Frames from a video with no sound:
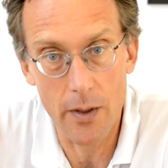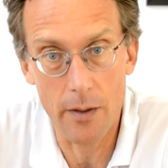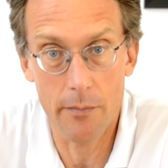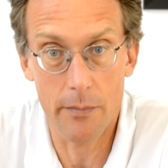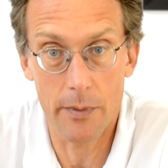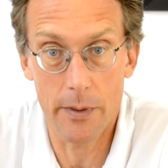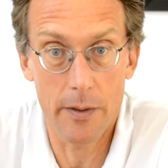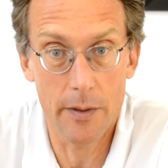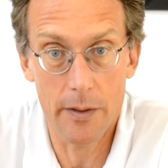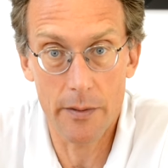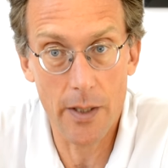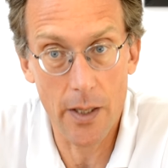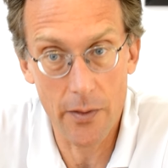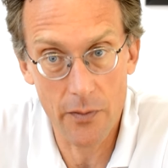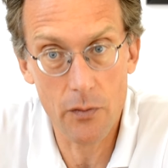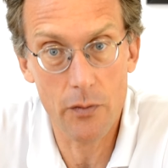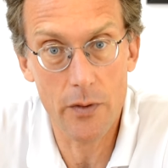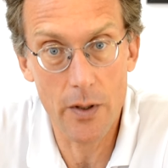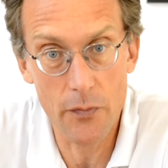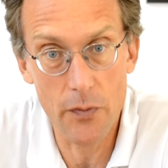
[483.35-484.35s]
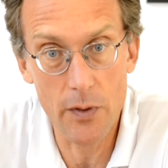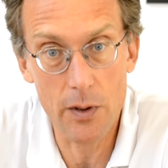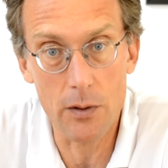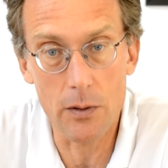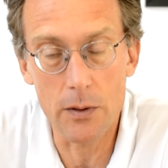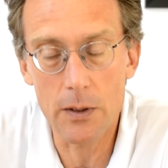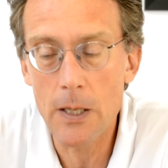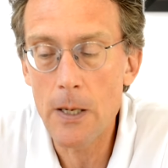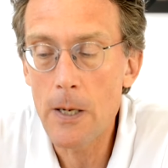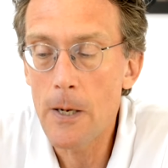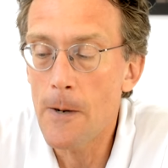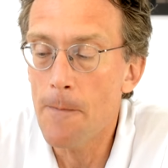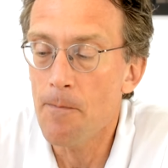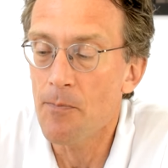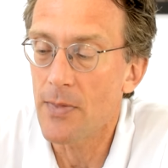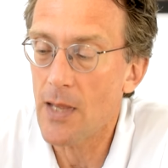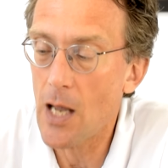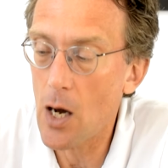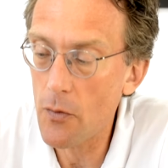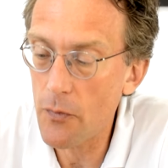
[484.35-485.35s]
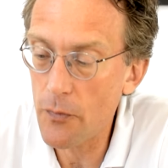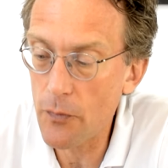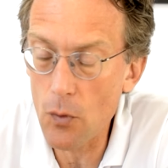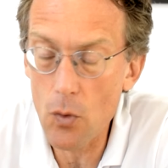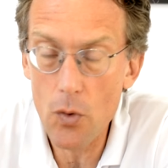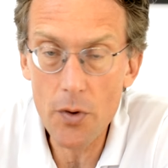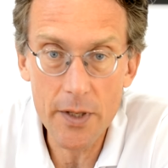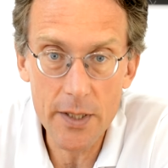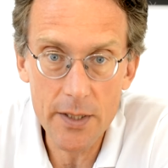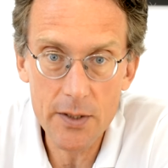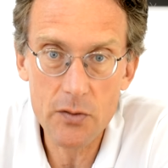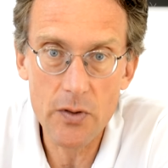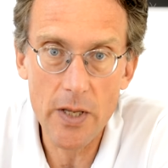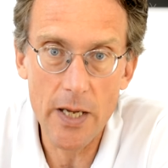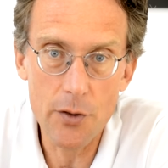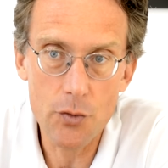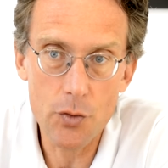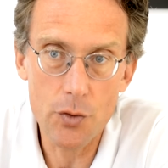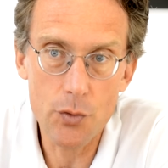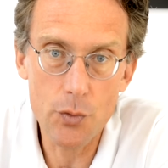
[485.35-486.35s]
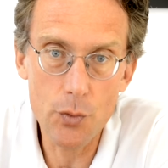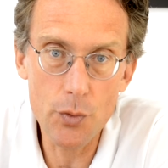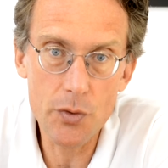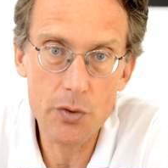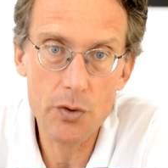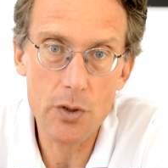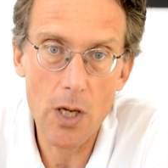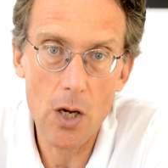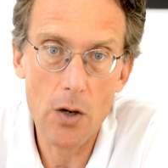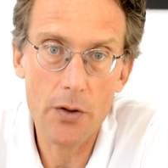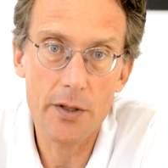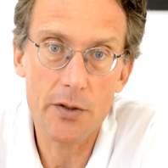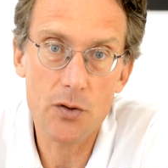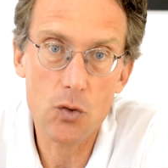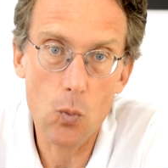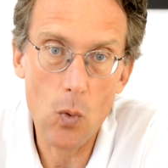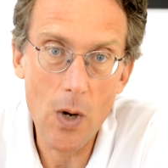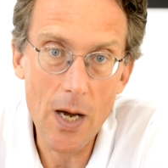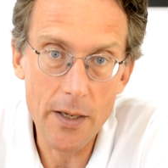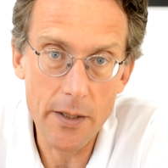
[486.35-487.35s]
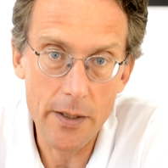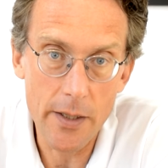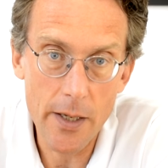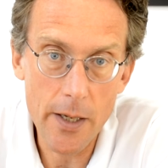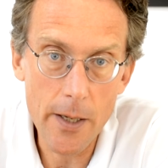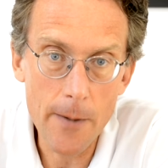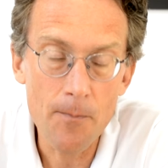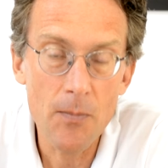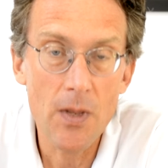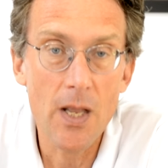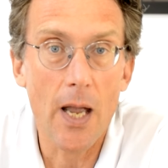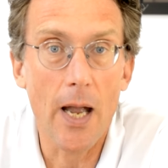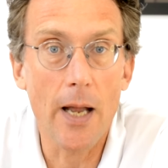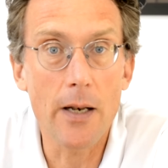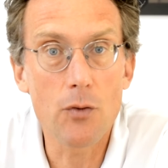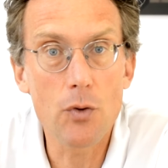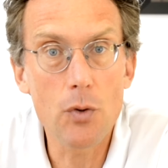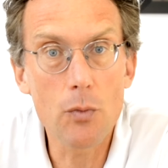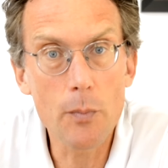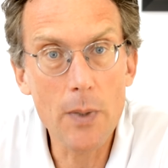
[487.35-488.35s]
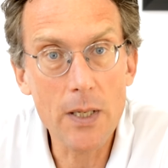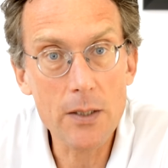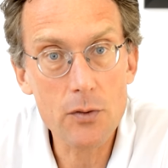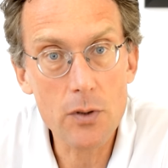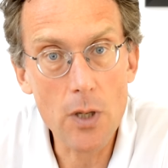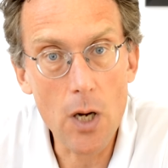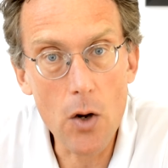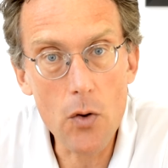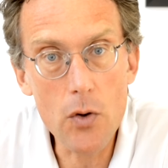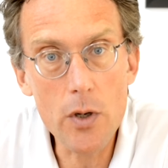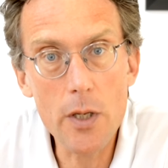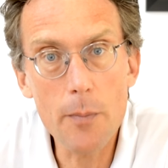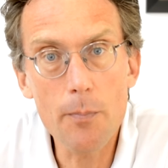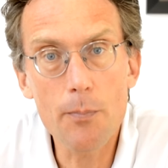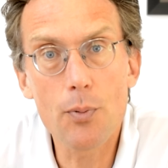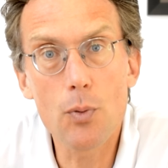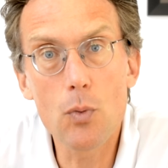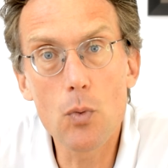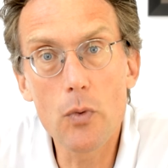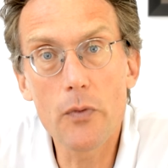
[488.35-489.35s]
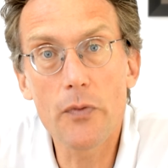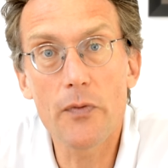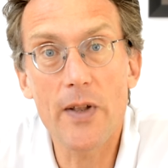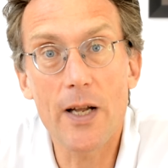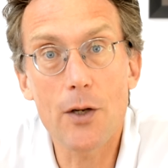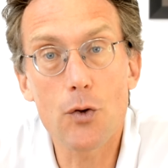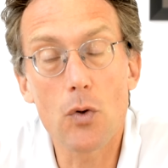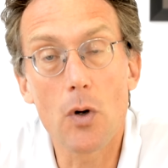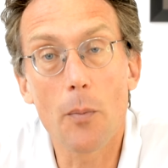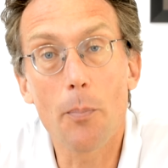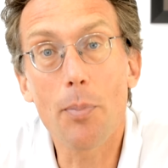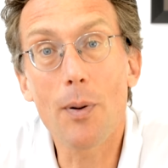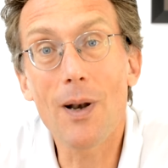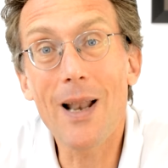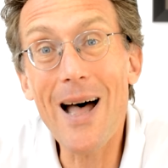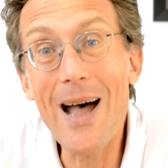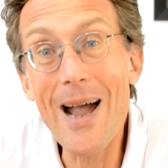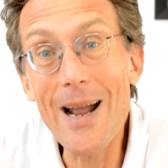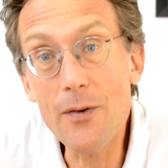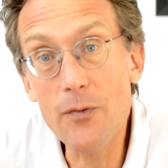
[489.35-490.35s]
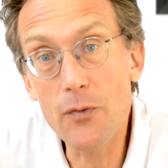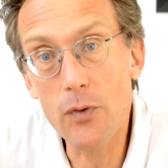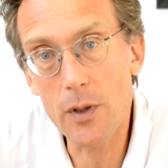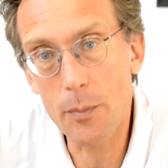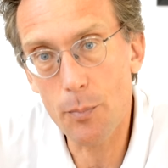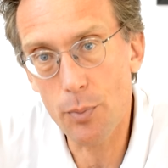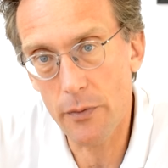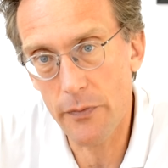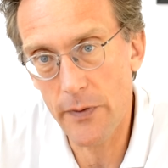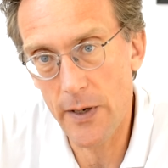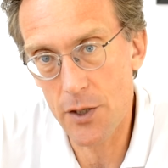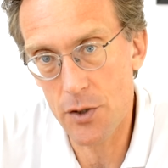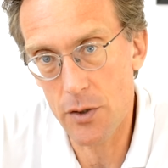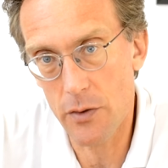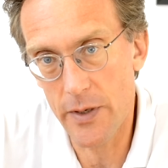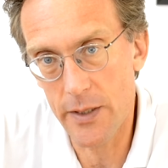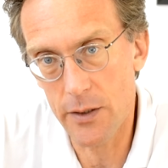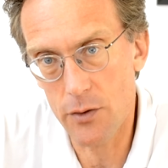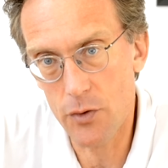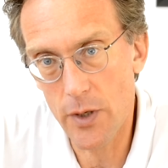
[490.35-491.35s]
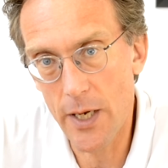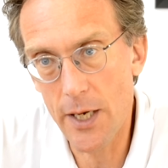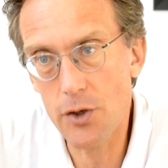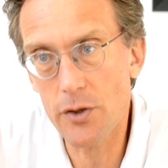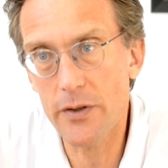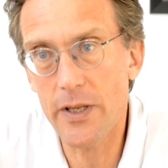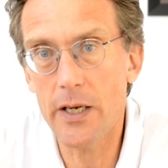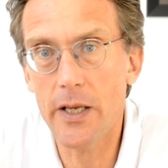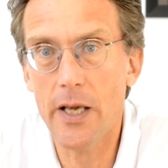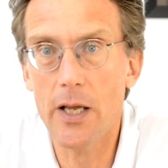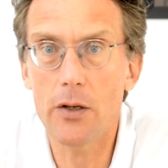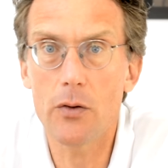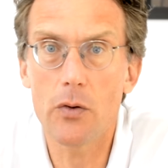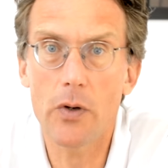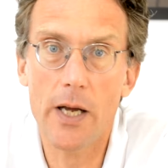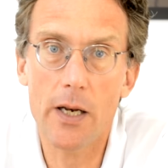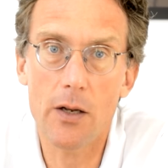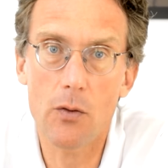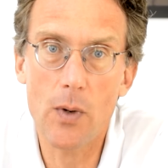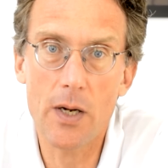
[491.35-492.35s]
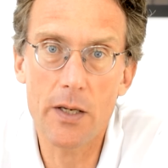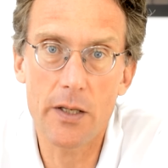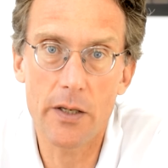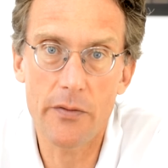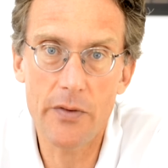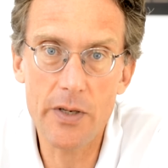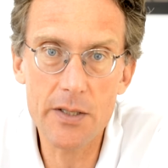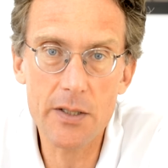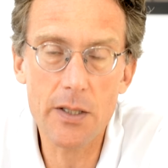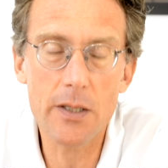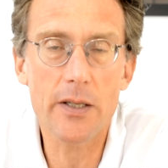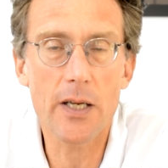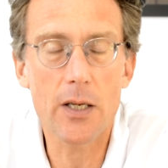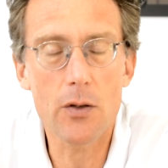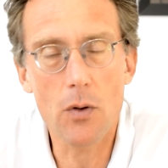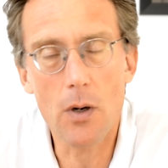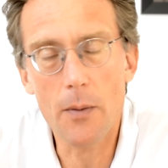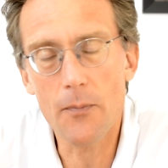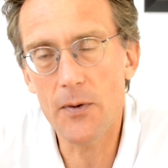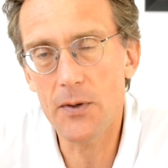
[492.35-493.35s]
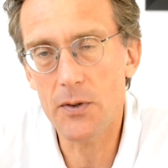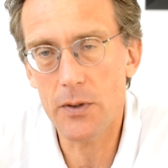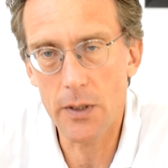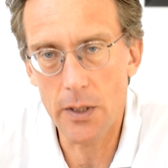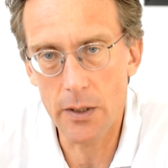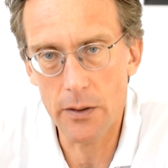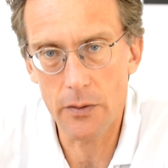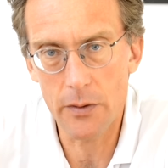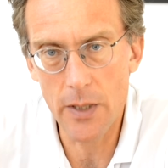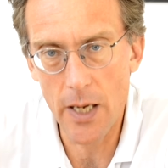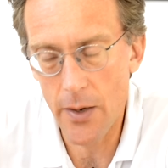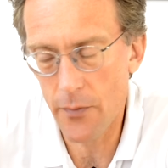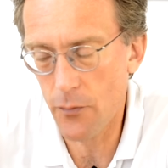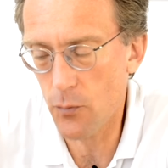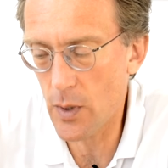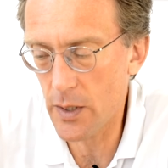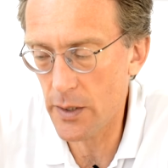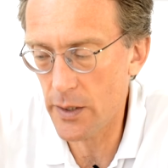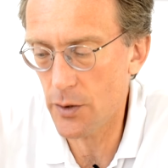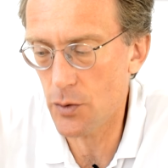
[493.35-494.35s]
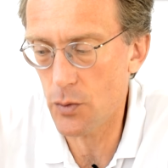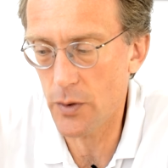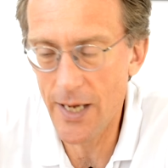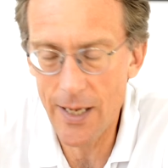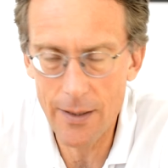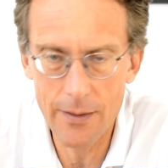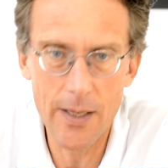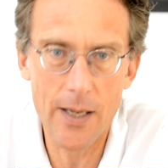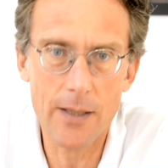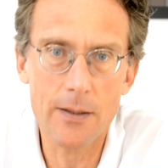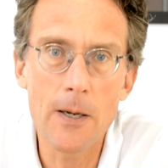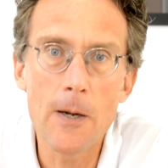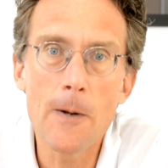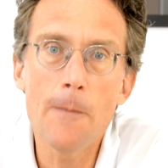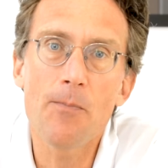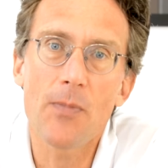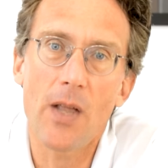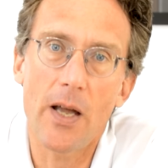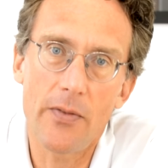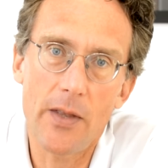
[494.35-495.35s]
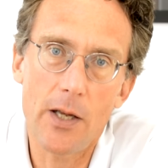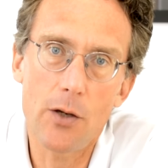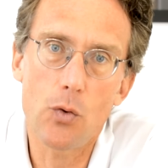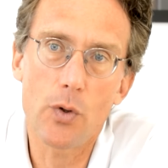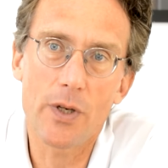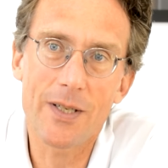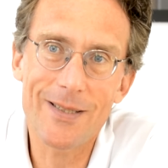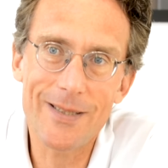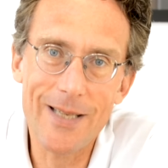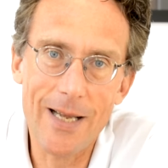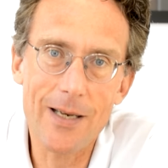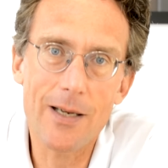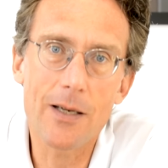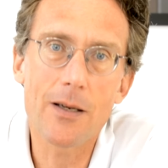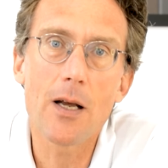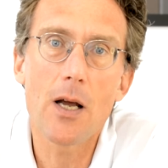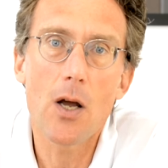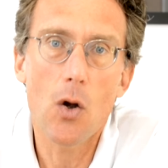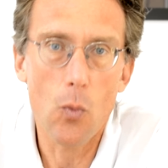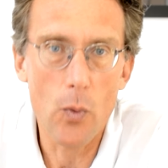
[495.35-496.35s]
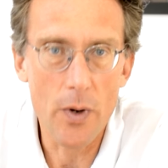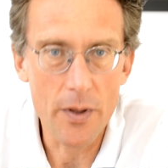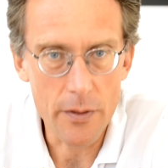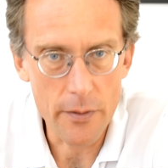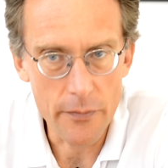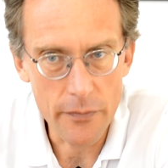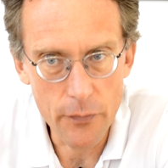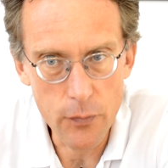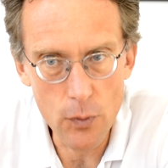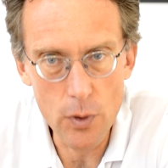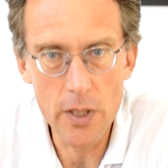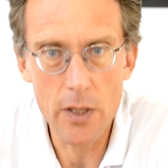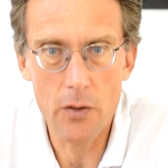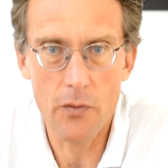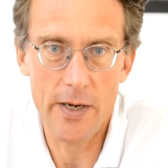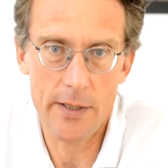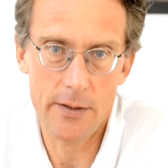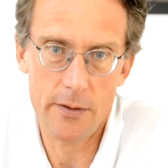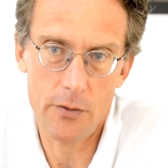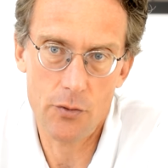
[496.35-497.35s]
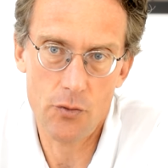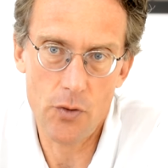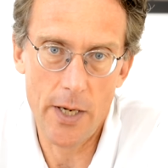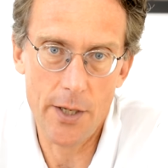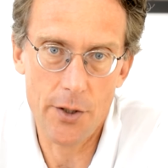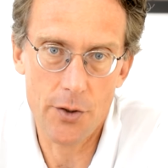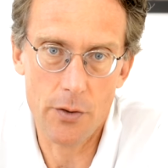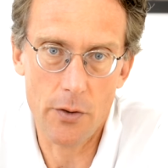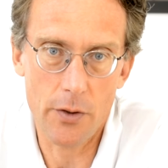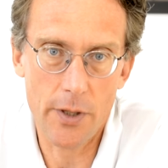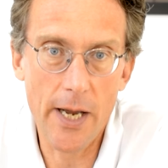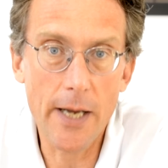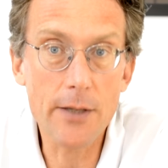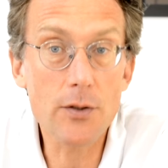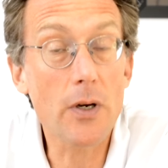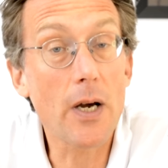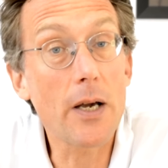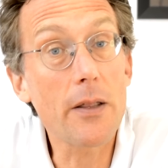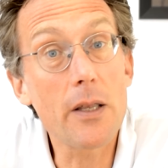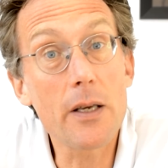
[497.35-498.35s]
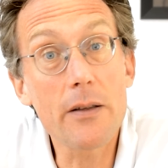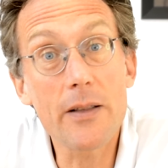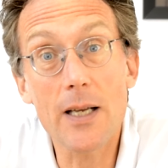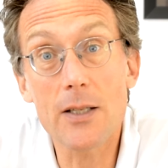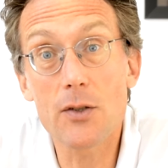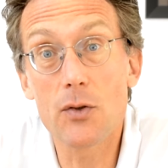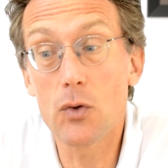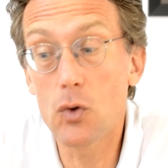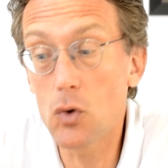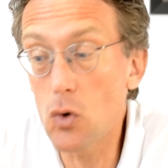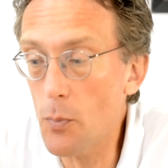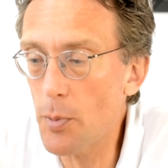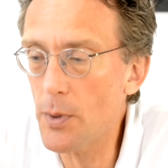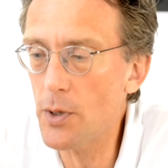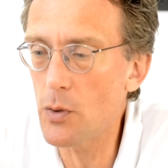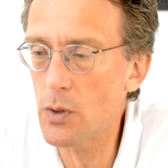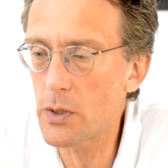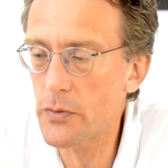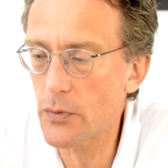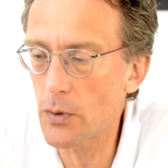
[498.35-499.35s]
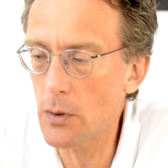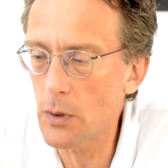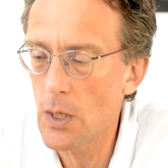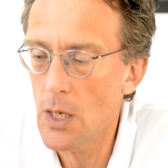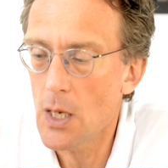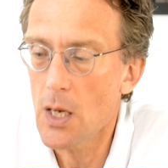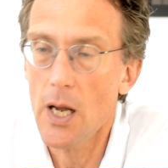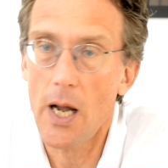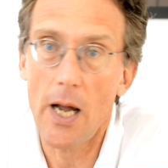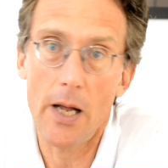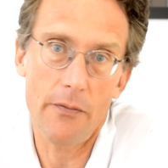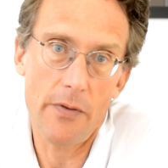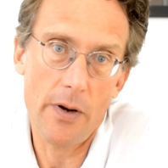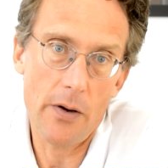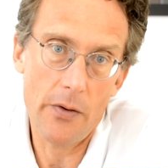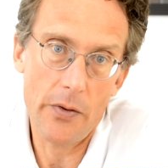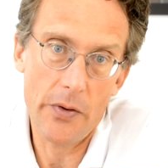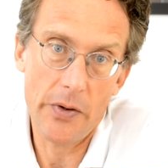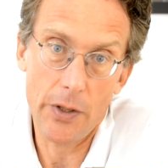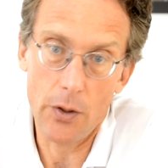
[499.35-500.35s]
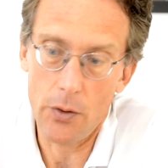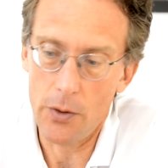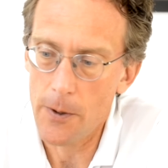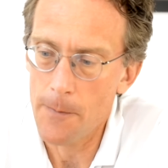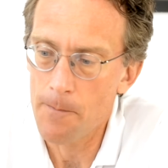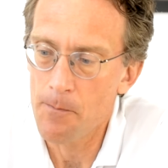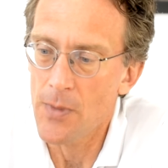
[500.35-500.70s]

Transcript: I mean, that's difficult. Now, for this, they introduced now this 1 year, and you must only prove that you applied for the professional registration, then you get a 1 year visa, then you obviously have 1 year to get that, and then you extend it with the fully registration. Okay, so I think that's super useful and very, very good.